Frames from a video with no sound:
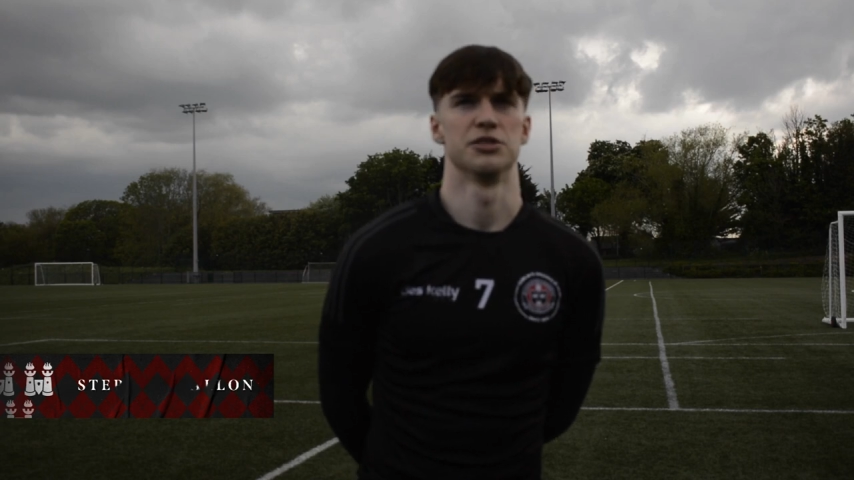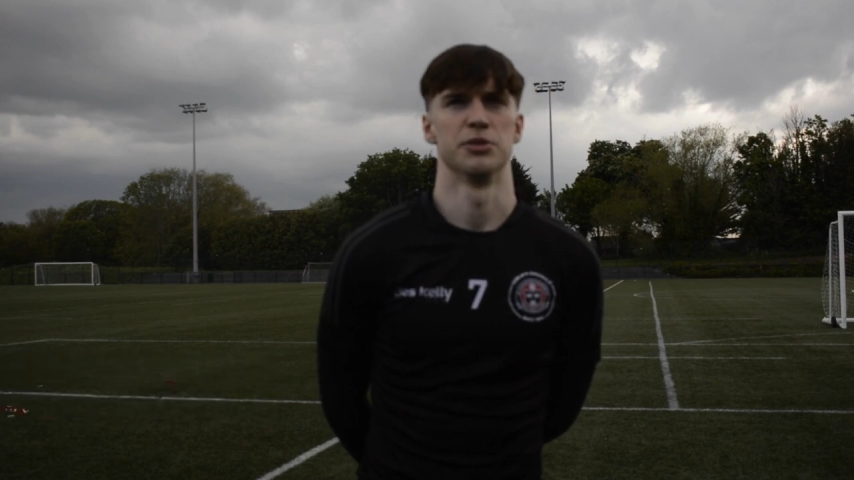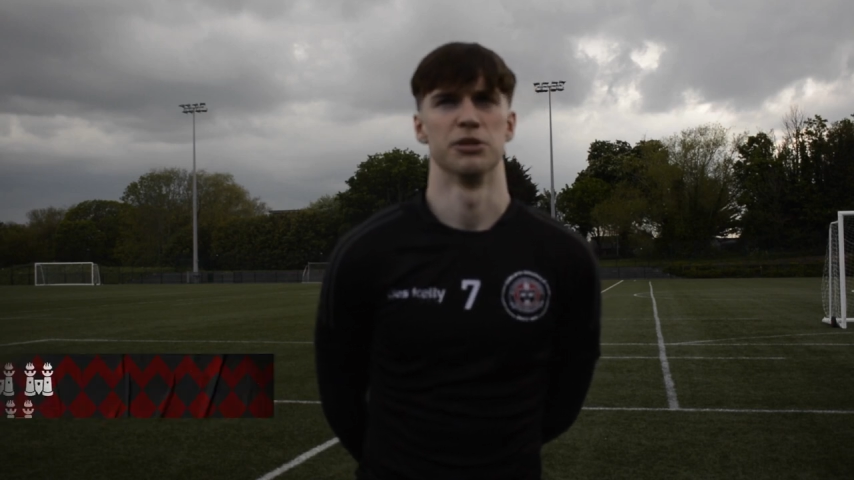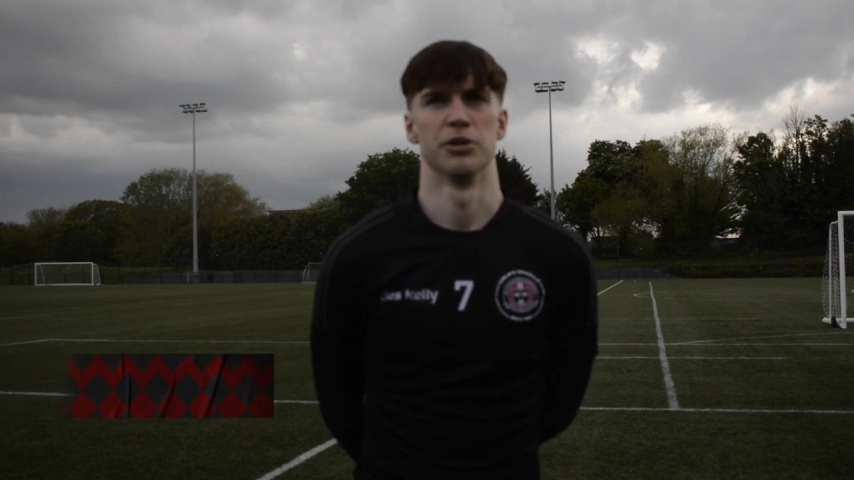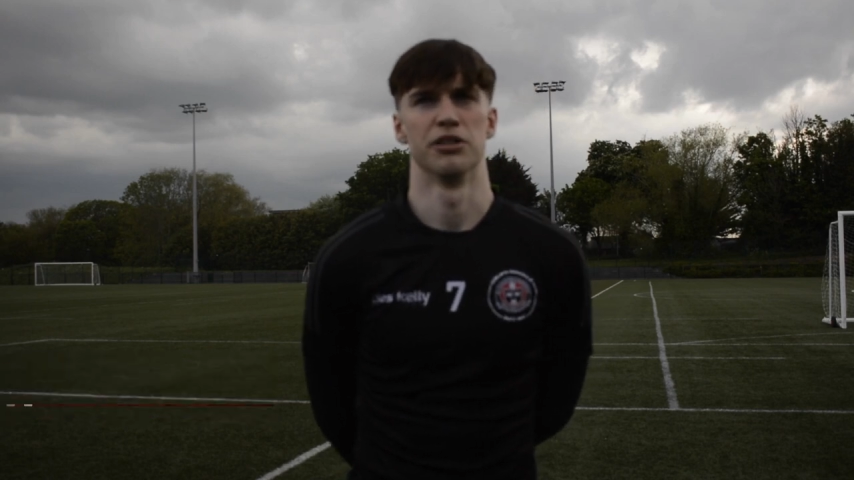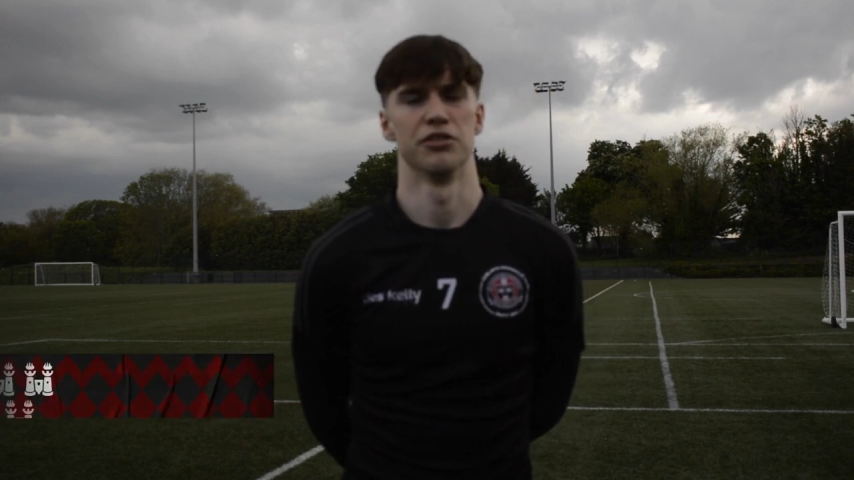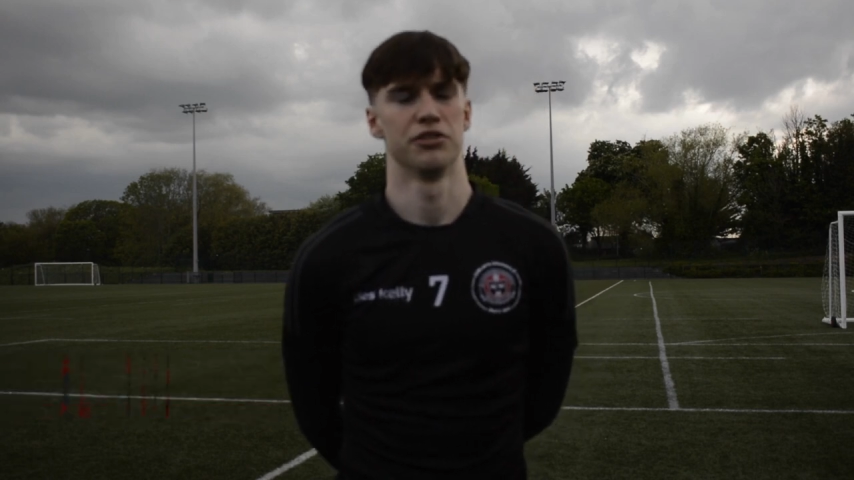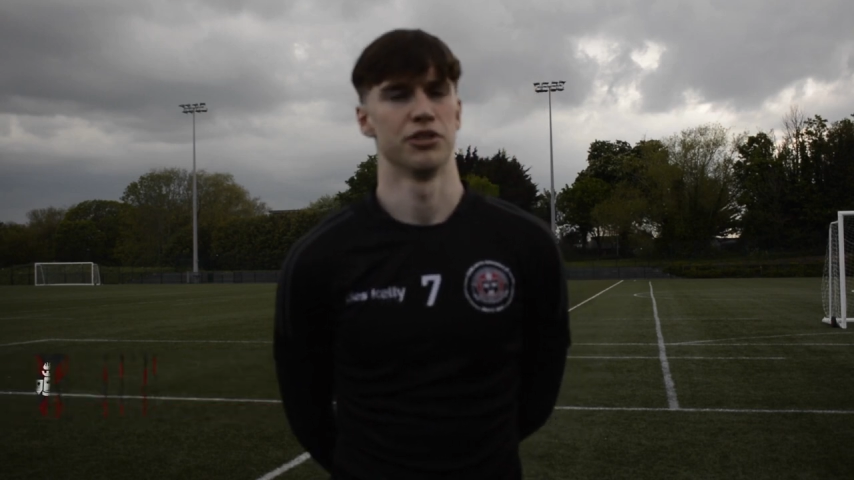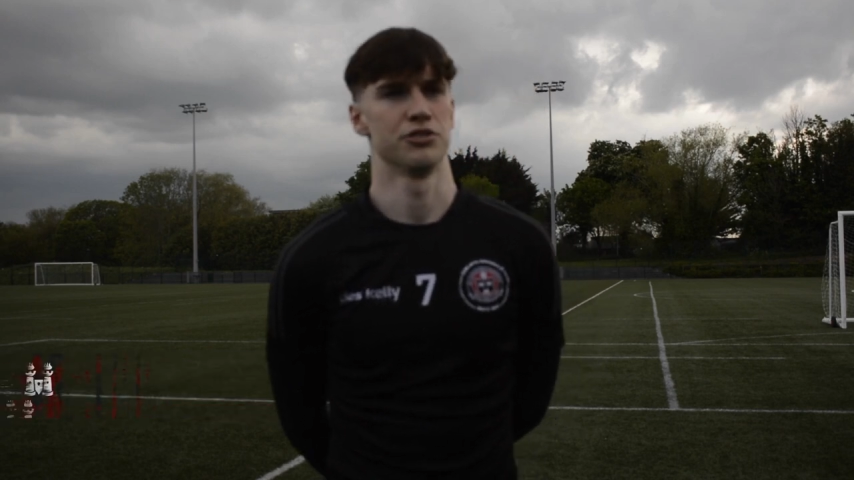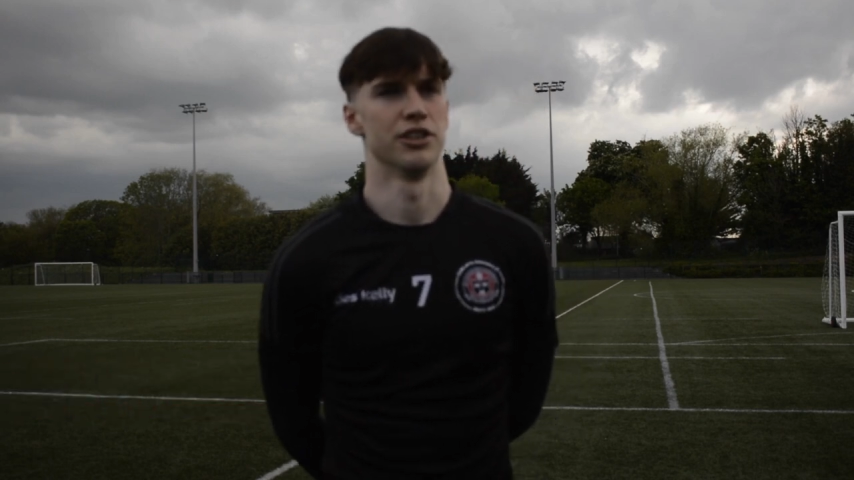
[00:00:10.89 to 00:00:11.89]
it's been a bit of a
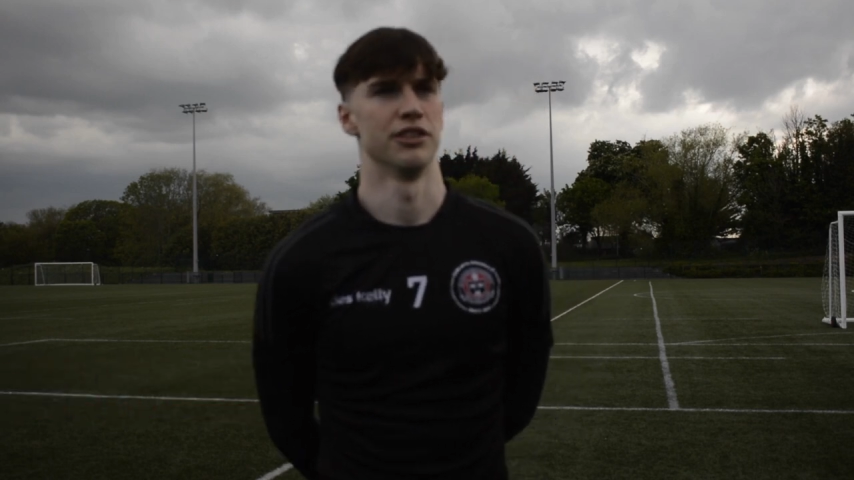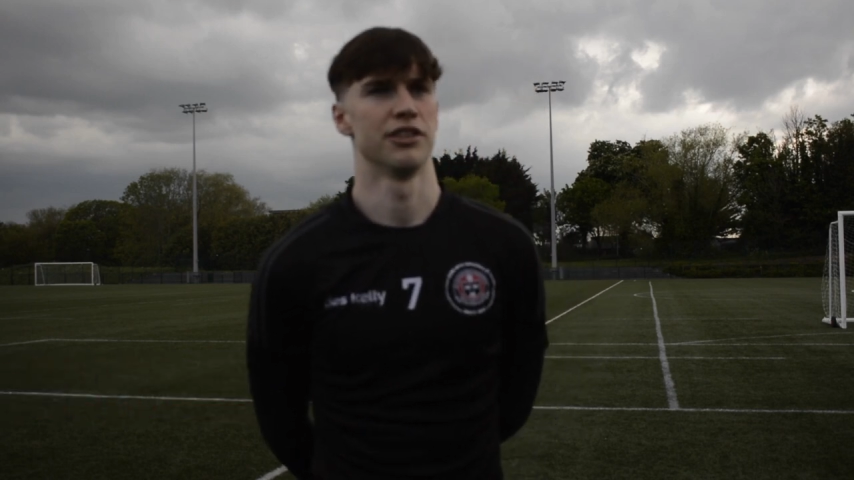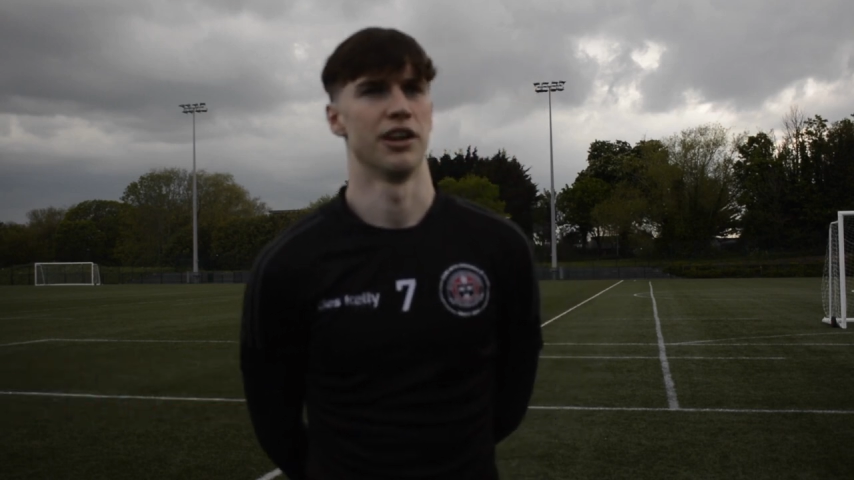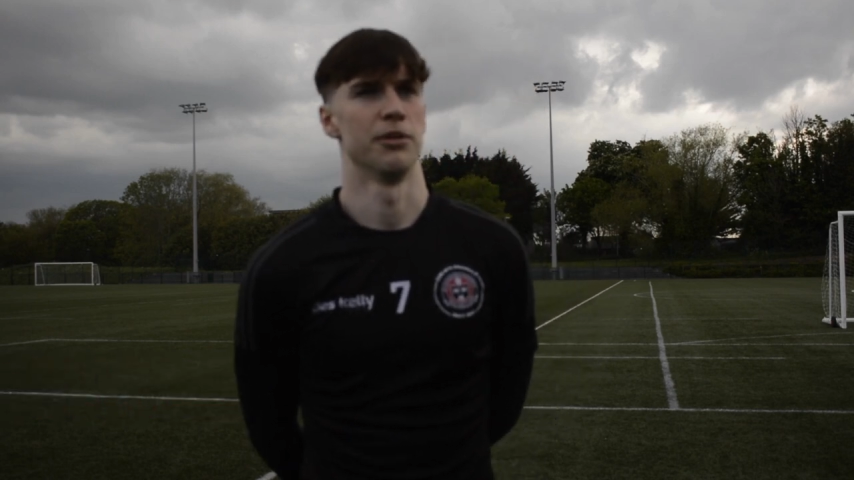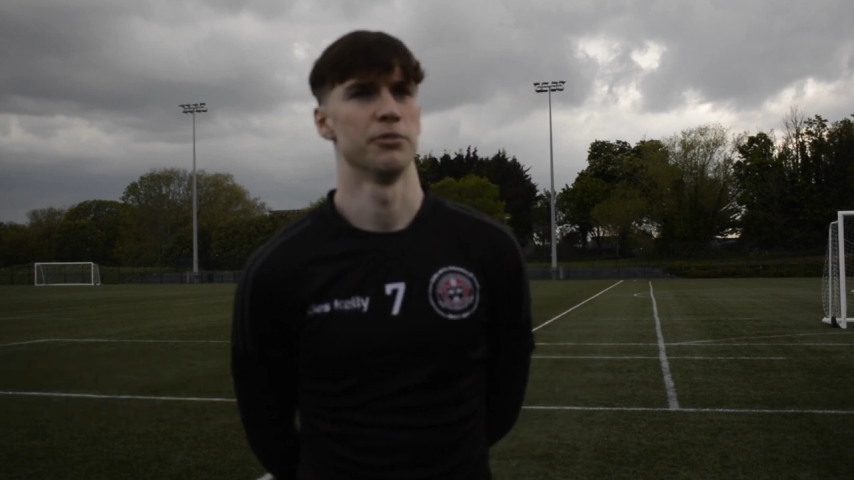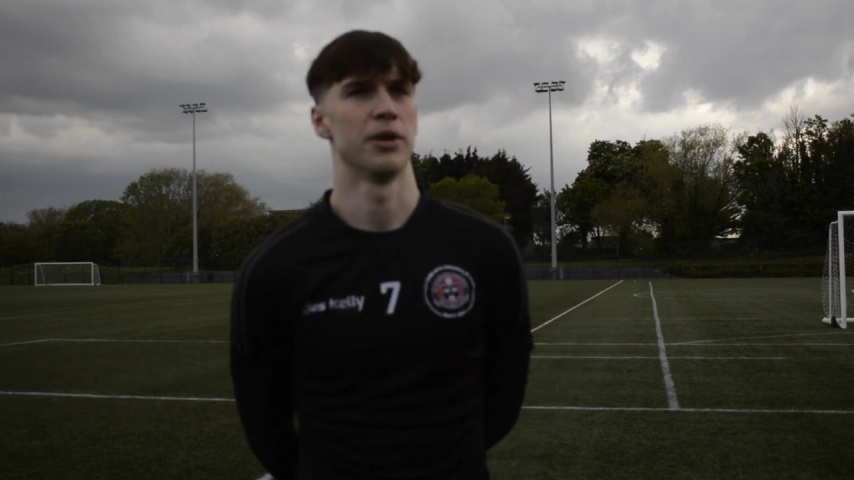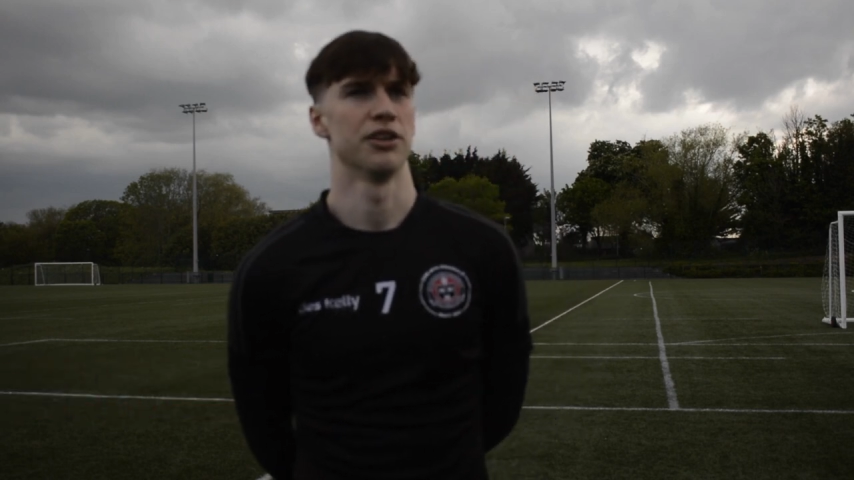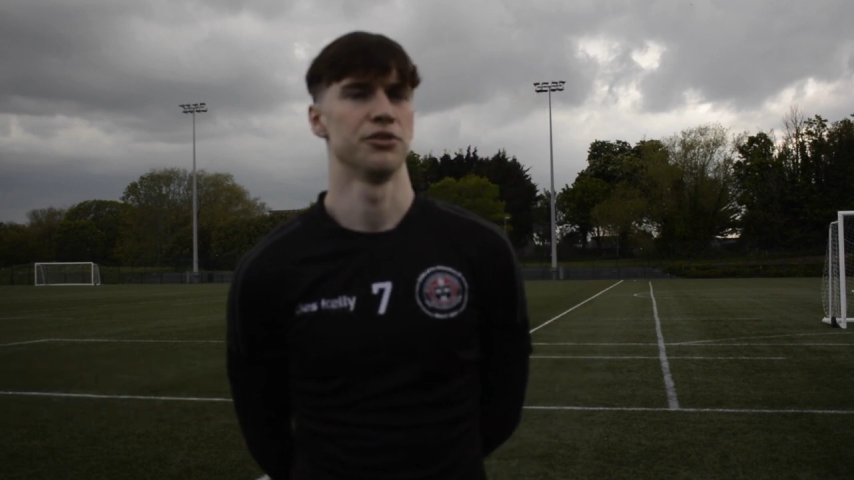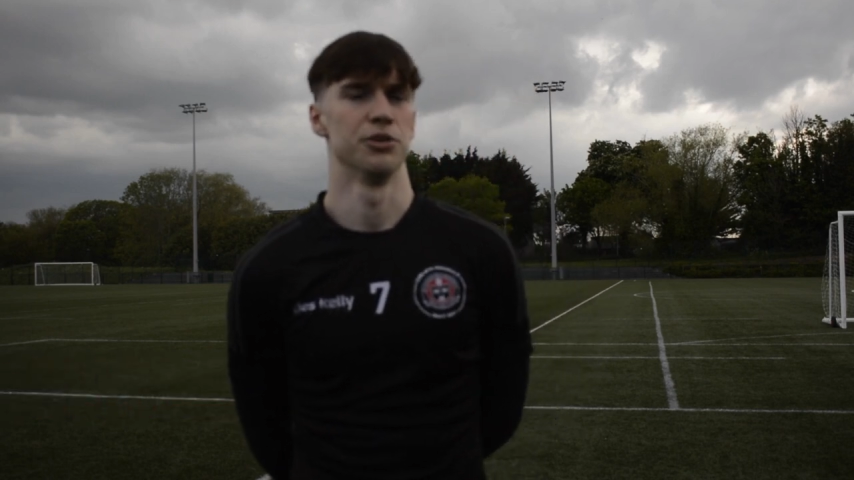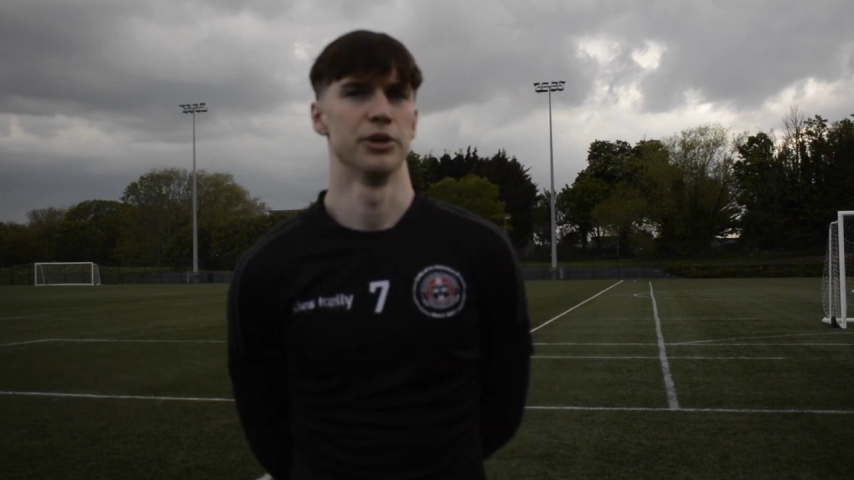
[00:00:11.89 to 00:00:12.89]
frustrating time the
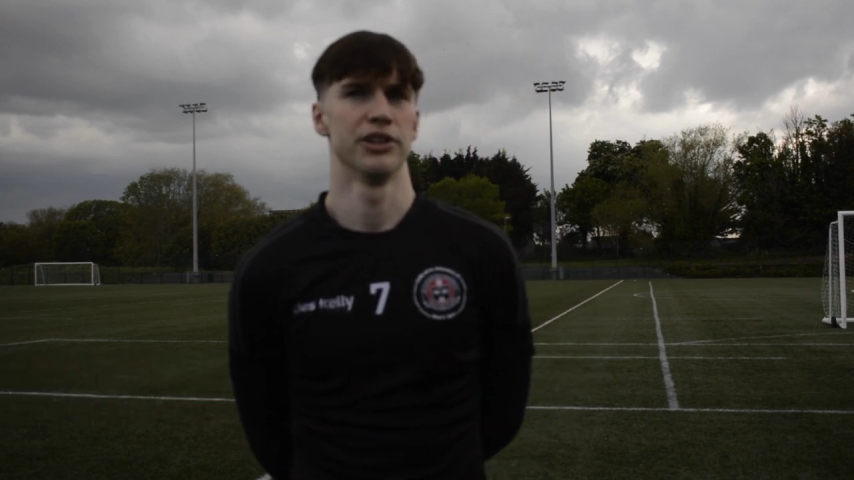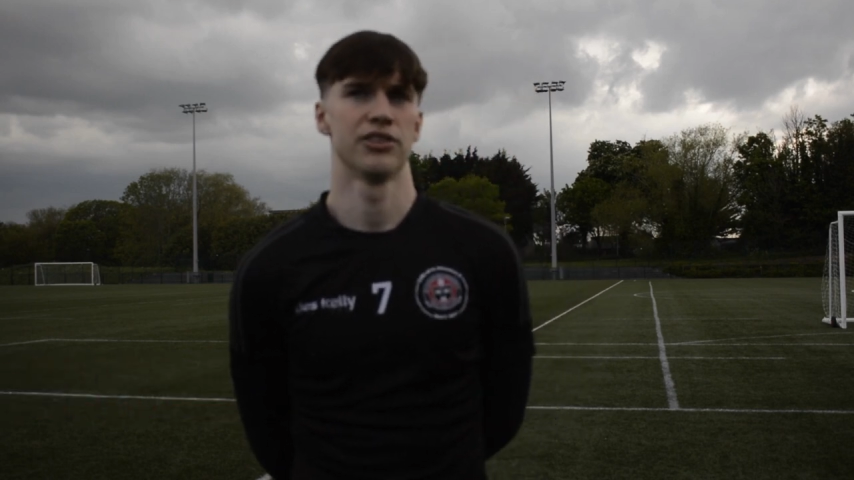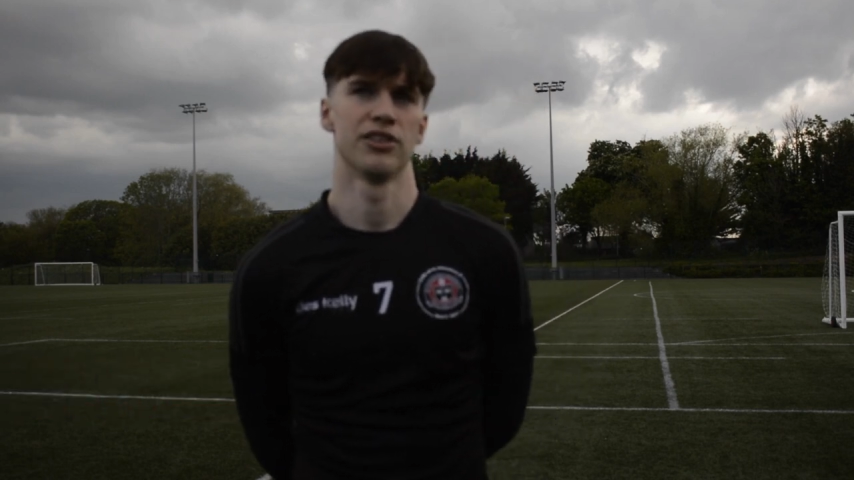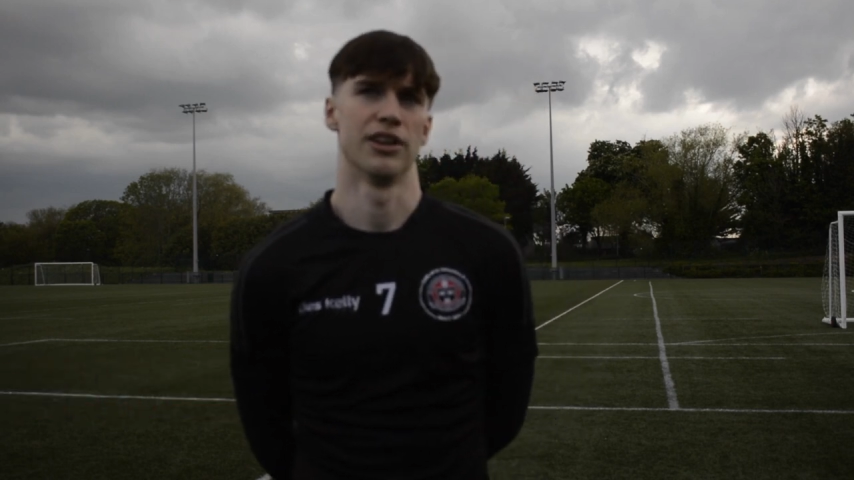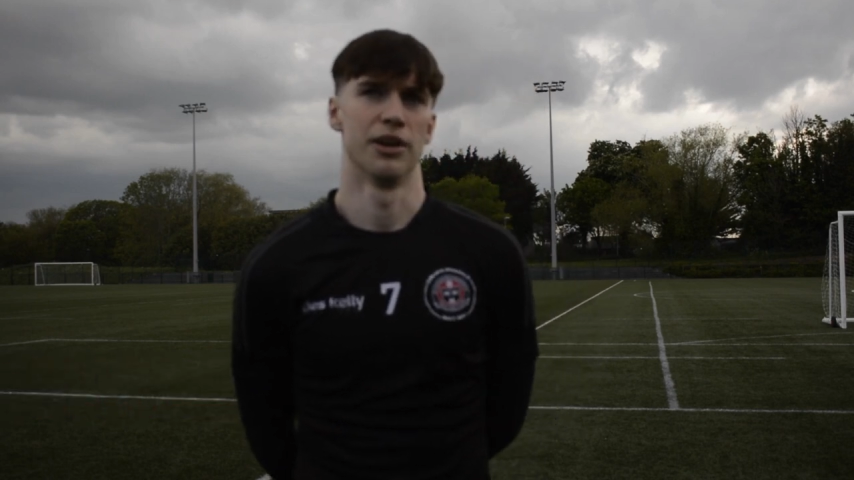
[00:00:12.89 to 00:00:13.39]
past few weeks.